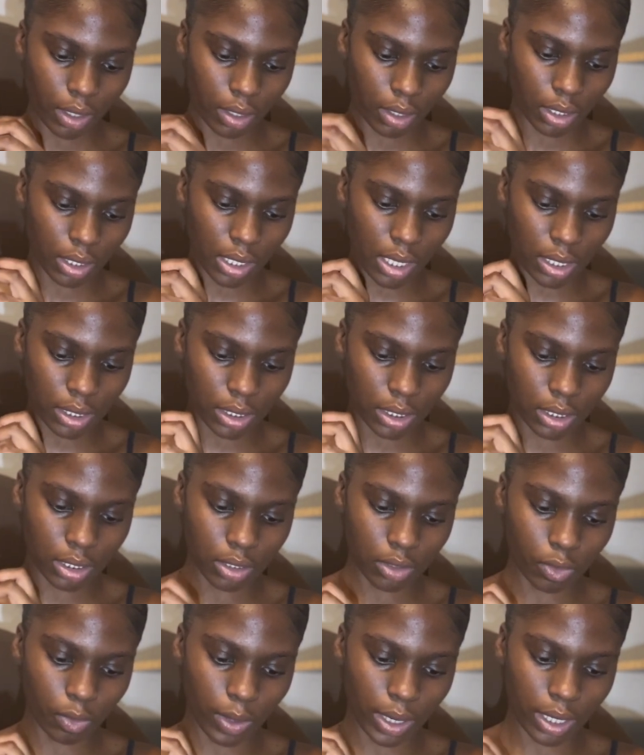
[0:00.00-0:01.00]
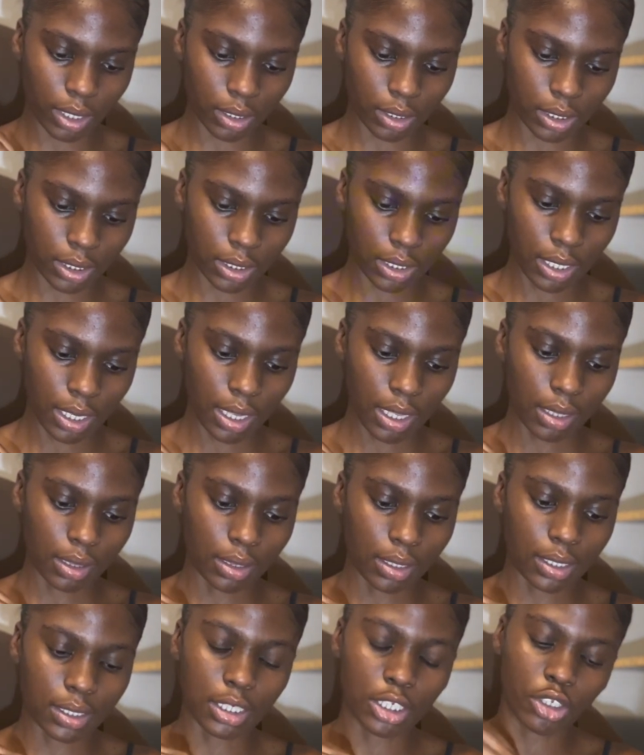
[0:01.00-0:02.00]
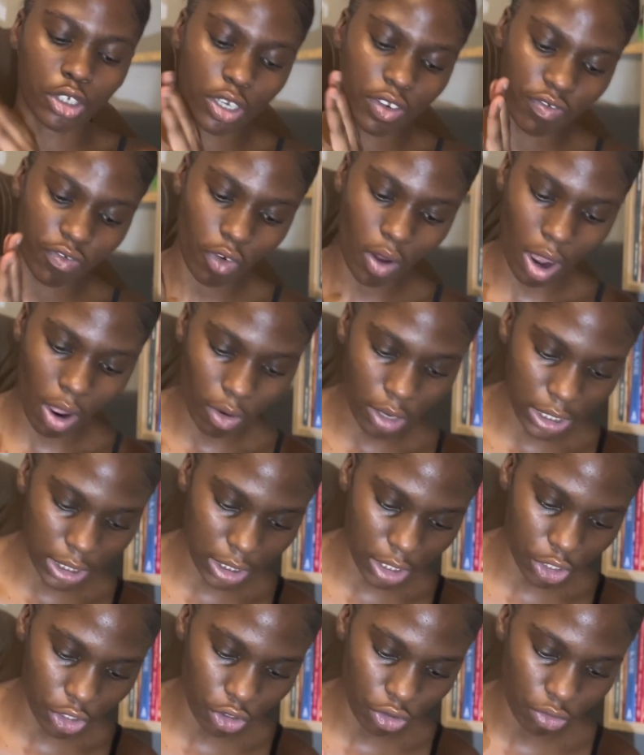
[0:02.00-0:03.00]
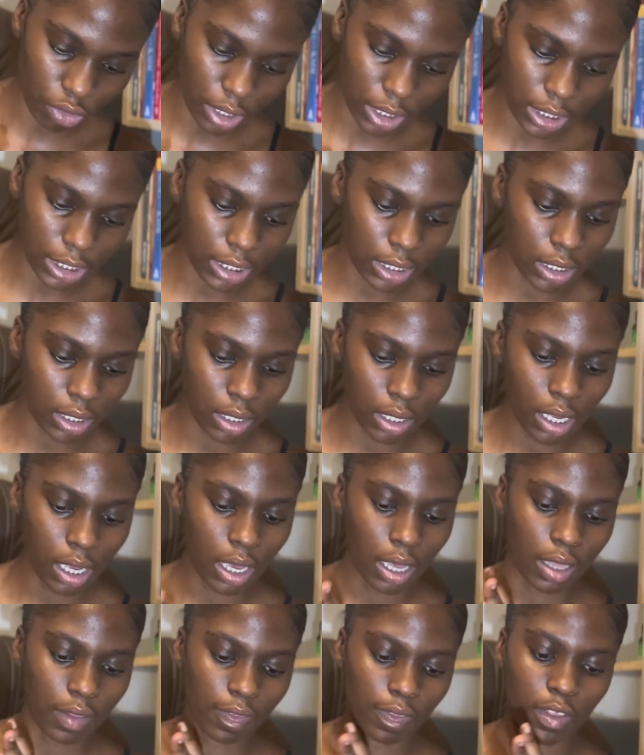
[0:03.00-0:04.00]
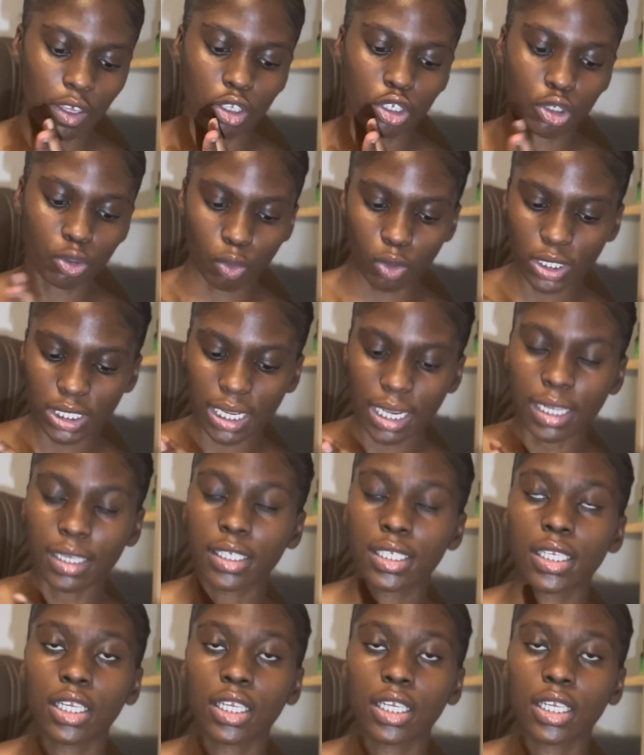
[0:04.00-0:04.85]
Yes, what else? There's a 24-hour security. There's water and